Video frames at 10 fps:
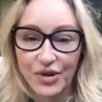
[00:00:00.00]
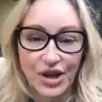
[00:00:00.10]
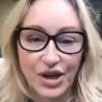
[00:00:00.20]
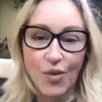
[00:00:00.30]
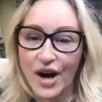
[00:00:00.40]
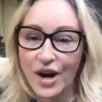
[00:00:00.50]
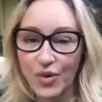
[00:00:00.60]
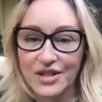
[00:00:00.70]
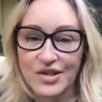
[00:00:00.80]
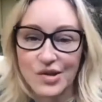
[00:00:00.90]
you know,
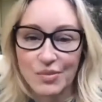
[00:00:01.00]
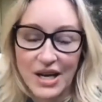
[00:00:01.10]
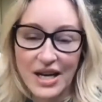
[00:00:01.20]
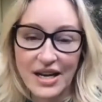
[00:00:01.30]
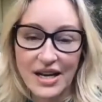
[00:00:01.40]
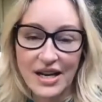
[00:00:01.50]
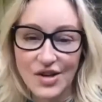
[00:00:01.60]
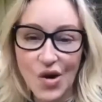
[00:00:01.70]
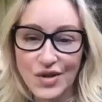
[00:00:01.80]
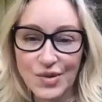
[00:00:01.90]
one-on-one Zoom meetings and
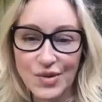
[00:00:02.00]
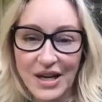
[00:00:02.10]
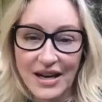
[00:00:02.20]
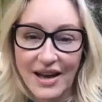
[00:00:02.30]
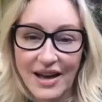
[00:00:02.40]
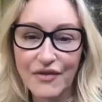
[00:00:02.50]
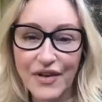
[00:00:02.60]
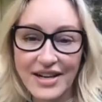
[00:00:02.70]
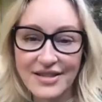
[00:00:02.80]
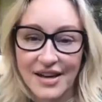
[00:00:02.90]
calls with me to get
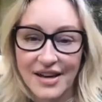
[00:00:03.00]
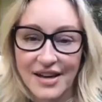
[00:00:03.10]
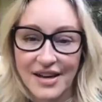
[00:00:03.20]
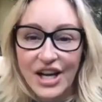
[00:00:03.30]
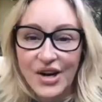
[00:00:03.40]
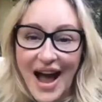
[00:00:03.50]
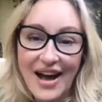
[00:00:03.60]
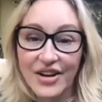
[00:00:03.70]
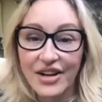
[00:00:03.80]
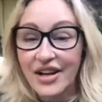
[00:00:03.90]
advice on, you know, how
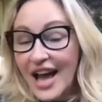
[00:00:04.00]
to